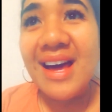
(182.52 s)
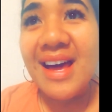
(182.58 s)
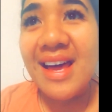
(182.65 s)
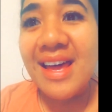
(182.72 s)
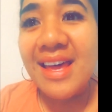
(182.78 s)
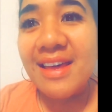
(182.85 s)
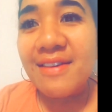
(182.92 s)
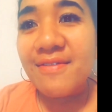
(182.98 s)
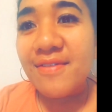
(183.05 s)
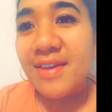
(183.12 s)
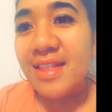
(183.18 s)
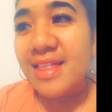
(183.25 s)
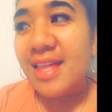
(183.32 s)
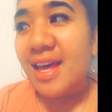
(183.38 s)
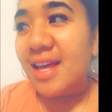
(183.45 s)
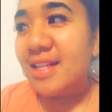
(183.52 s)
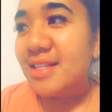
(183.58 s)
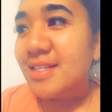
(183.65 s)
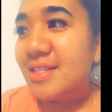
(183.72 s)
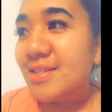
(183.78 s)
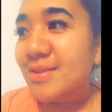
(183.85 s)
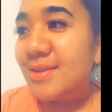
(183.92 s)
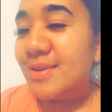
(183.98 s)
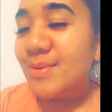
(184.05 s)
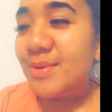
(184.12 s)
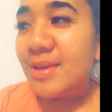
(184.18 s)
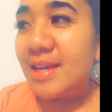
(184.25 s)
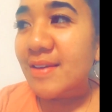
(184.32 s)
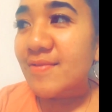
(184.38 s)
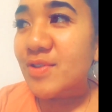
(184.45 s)
life and that
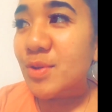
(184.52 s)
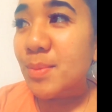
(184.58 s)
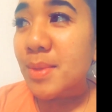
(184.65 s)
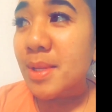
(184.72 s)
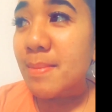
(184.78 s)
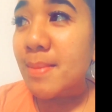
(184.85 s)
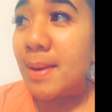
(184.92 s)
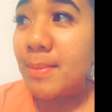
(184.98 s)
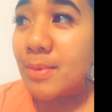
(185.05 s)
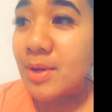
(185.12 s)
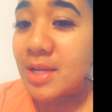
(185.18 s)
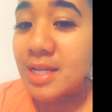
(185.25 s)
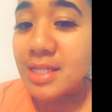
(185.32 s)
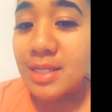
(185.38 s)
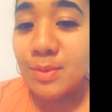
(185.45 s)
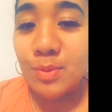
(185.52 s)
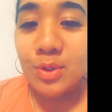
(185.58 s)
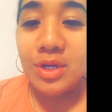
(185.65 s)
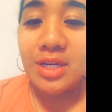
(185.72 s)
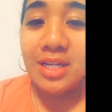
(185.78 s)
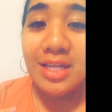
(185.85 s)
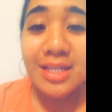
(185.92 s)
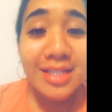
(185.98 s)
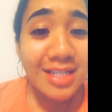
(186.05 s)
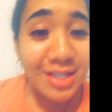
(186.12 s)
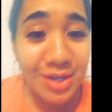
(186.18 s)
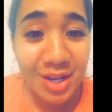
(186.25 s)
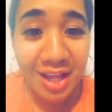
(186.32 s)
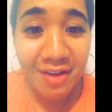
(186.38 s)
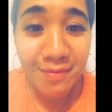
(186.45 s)
we have so many memories and we're going to
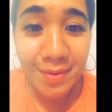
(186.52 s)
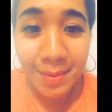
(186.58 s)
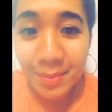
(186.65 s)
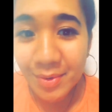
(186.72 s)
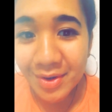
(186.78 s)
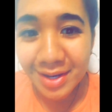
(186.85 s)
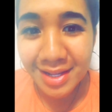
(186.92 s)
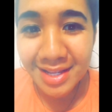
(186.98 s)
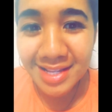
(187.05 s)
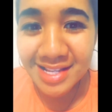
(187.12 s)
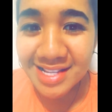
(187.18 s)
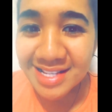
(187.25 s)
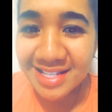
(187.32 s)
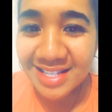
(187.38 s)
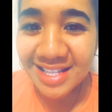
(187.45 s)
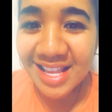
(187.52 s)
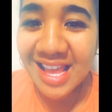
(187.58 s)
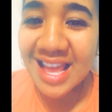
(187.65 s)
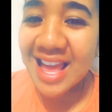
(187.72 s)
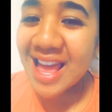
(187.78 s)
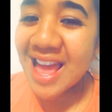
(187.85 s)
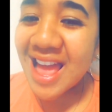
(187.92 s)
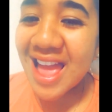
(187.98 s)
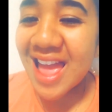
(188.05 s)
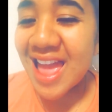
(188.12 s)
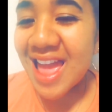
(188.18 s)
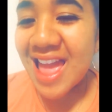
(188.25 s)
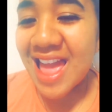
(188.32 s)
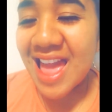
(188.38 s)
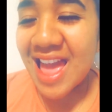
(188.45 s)
continue to have memories.
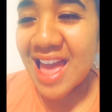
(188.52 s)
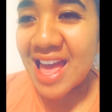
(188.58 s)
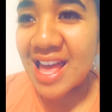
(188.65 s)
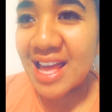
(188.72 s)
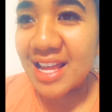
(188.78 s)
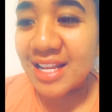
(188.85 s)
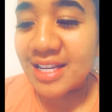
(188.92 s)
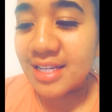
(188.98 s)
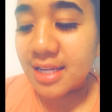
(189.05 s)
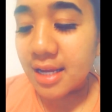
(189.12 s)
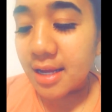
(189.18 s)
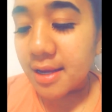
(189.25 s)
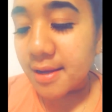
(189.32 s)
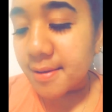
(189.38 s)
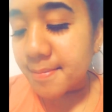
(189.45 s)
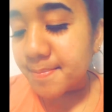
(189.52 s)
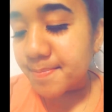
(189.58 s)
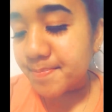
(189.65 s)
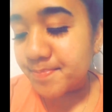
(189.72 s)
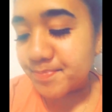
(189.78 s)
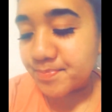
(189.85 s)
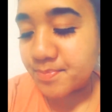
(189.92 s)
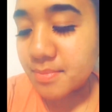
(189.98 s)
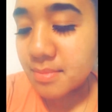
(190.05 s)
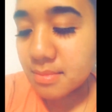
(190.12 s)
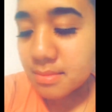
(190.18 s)
And, um,